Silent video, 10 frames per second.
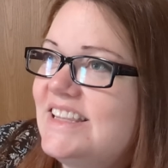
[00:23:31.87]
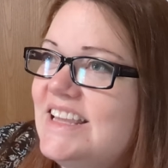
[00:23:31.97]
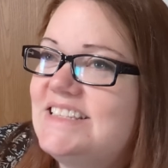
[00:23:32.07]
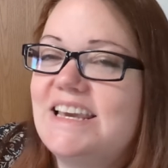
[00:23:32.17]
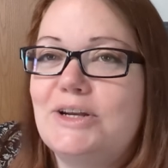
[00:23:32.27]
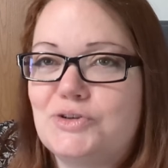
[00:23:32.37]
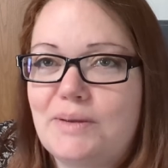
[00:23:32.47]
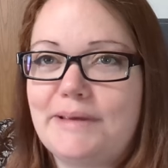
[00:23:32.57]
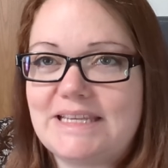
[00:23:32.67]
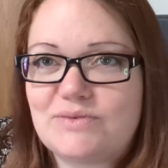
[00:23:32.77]
it's like a dream
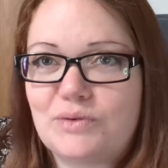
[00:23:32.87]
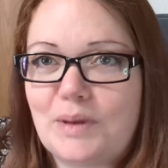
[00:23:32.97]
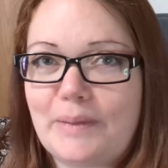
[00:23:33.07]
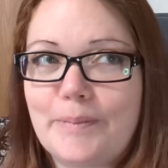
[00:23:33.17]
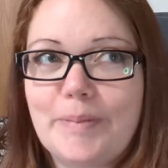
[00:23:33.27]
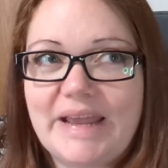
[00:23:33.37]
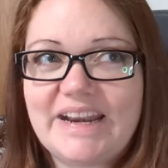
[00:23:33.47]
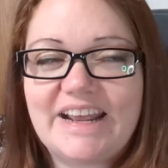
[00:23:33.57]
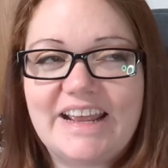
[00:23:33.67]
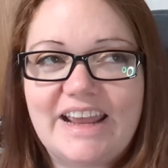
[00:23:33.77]
piece for me, but
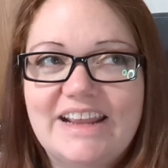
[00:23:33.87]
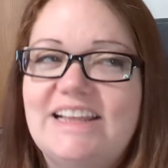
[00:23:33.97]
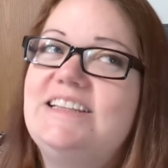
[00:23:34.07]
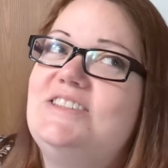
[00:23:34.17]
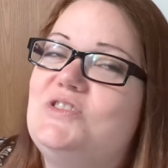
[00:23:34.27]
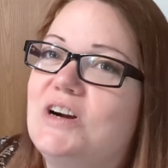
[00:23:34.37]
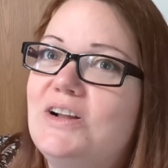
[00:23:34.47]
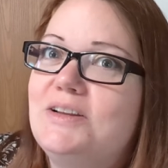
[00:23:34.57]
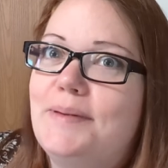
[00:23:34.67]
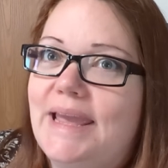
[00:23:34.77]
I
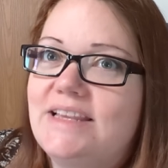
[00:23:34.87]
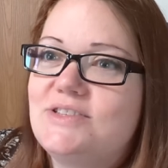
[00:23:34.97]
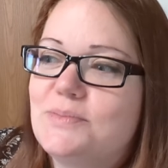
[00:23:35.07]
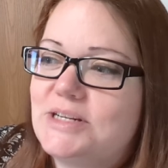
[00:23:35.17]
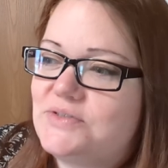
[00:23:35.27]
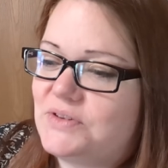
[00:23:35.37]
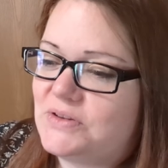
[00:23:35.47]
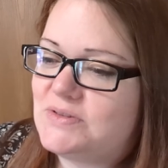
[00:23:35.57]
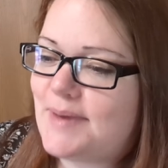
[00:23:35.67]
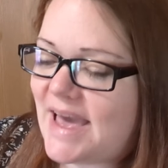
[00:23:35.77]
struggle to pay so much for
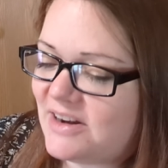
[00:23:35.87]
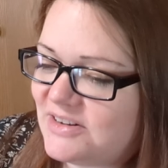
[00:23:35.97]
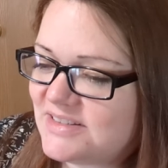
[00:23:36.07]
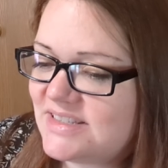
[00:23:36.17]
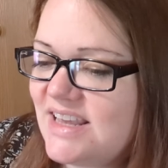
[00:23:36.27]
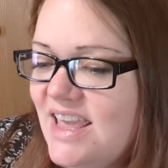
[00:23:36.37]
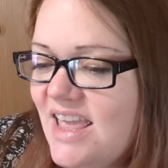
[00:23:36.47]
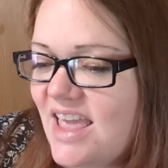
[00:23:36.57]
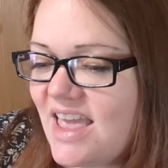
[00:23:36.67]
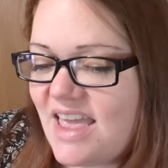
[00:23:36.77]
those patterns.
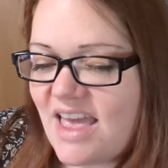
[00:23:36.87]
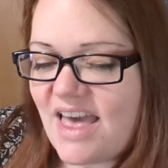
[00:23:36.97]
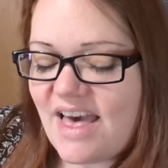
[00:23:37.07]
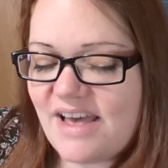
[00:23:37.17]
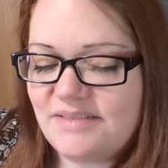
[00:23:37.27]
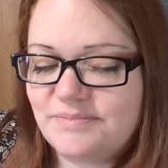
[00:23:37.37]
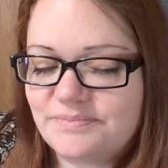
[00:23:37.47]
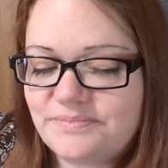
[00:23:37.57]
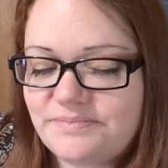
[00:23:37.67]
So